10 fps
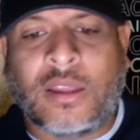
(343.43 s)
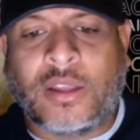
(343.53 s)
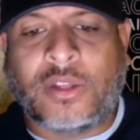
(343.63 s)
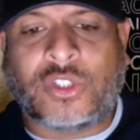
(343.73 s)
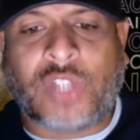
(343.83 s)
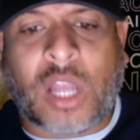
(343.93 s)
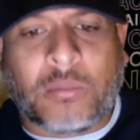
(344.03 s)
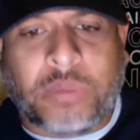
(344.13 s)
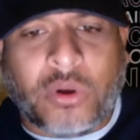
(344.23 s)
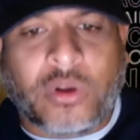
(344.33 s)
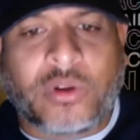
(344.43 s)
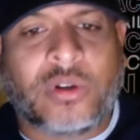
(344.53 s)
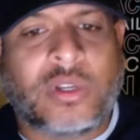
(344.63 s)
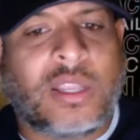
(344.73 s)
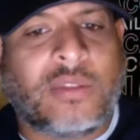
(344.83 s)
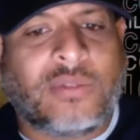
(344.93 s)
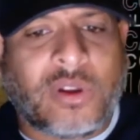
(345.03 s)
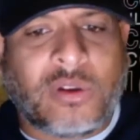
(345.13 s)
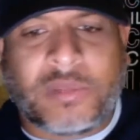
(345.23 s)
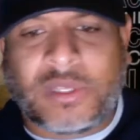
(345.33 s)
Sean Porter, Keith
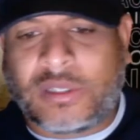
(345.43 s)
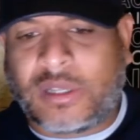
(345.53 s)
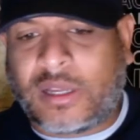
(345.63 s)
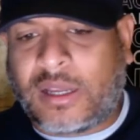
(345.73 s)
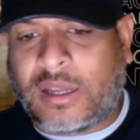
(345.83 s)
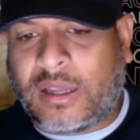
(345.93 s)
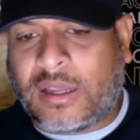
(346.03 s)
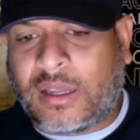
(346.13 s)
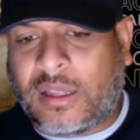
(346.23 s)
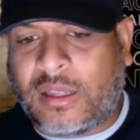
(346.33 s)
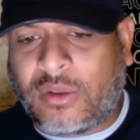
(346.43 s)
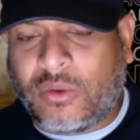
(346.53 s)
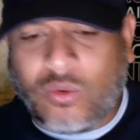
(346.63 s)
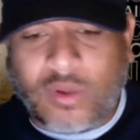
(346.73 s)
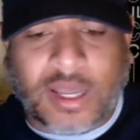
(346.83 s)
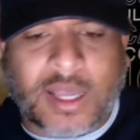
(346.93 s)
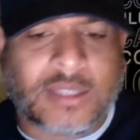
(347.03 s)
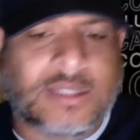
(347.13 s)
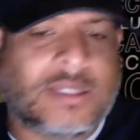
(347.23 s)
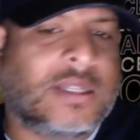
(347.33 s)
Thurman,
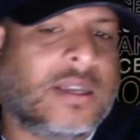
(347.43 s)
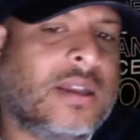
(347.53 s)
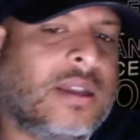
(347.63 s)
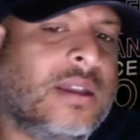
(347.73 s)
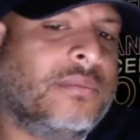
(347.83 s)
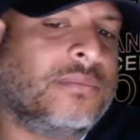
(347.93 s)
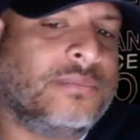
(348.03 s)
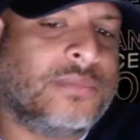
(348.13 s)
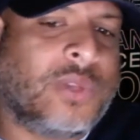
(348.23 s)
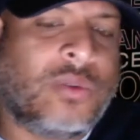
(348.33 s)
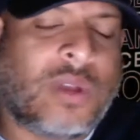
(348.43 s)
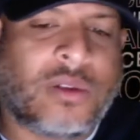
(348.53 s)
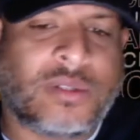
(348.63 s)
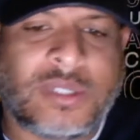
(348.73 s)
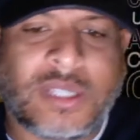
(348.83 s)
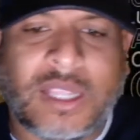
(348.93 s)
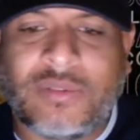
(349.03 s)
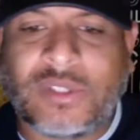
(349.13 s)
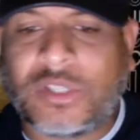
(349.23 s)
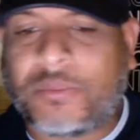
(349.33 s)
Ugas, who else?
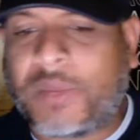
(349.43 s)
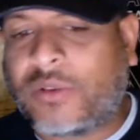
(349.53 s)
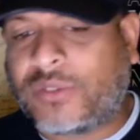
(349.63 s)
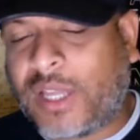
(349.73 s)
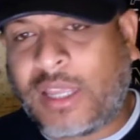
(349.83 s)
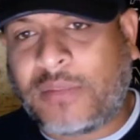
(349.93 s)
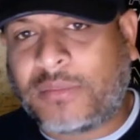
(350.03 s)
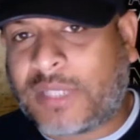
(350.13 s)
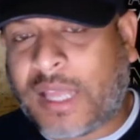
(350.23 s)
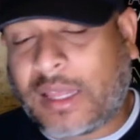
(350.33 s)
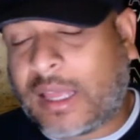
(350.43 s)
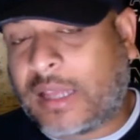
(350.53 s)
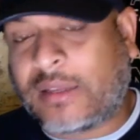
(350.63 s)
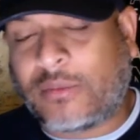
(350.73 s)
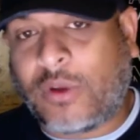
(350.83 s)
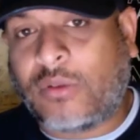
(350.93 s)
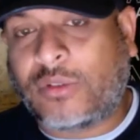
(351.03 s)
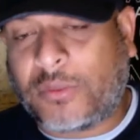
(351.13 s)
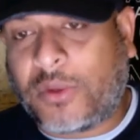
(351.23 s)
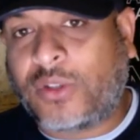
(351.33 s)
Even Jamel James.
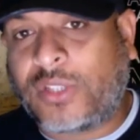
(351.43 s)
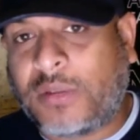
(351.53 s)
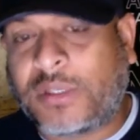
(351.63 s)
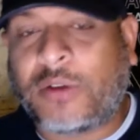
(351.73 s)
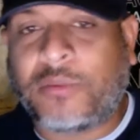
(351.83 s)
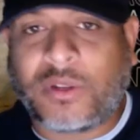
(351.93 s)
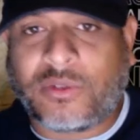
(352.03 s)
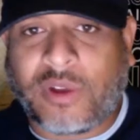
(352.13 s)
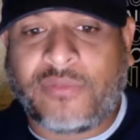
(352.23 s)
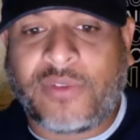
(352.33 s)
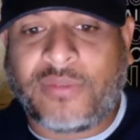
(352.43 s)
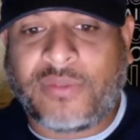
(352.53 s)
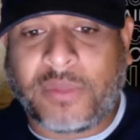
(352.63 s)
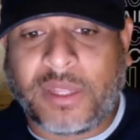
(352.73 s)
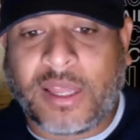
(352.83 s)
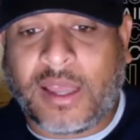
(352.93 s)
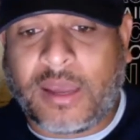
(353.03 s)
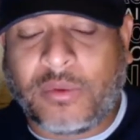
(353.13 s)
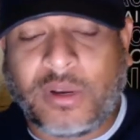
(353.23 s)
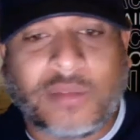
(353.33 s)
Jamel James, that would be a great fight for me. I
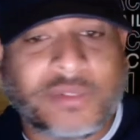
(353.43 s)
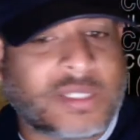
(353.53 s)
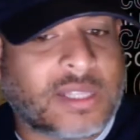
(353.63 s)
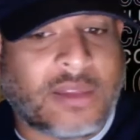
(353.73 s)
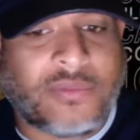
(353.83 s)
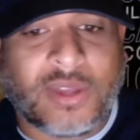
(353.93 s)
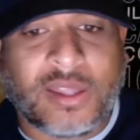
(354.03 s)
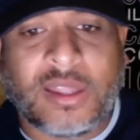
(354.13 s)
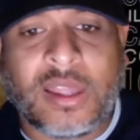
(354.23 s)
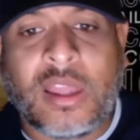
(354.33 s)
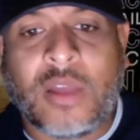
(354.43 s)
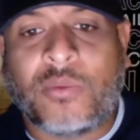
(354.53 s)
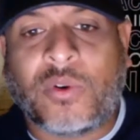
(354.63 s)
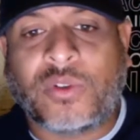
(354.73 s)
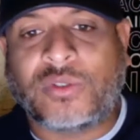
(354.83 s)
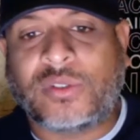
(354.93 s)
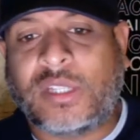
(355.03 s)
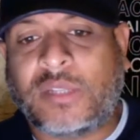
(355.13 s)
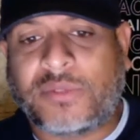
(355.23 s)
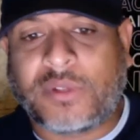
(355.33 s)
would love to see that fight. Vergil
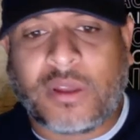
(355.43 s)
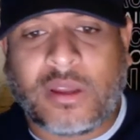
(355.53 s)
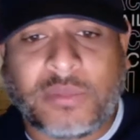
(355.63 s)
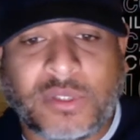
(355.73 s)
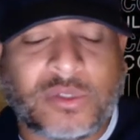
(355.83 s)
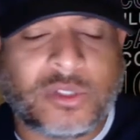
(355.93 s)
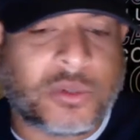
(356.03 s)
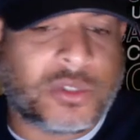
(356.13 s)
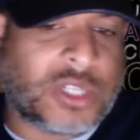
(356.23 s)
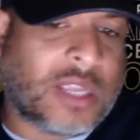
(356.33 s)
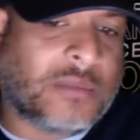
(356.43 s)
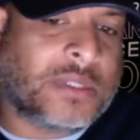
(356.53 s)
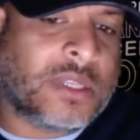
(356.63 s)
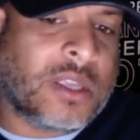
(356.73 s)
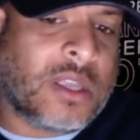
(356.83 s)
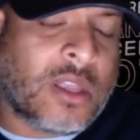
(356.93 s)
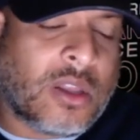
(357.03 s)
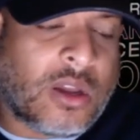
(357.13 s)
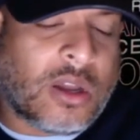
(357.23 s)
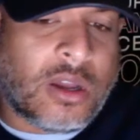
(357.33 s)
Ortiz between Jamel James
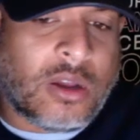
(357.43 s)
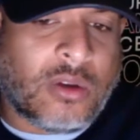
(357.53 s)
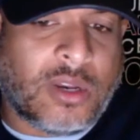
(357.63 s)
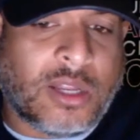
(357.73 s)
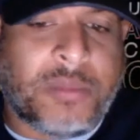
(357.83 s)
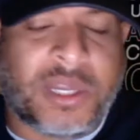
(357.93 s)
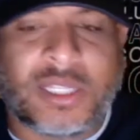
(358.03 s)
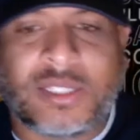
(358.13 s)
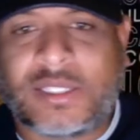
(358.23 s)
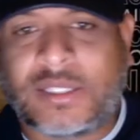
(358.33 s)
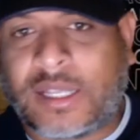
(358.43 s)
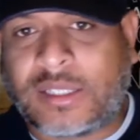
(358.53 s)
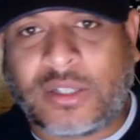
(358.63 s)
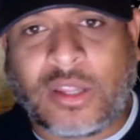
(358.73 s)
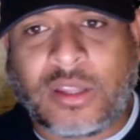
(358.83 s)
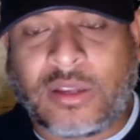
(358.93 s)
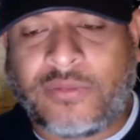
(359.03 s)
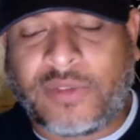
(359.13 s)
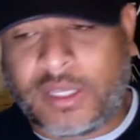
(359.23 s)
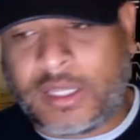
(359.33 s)
or Lipinets. That's another good fight.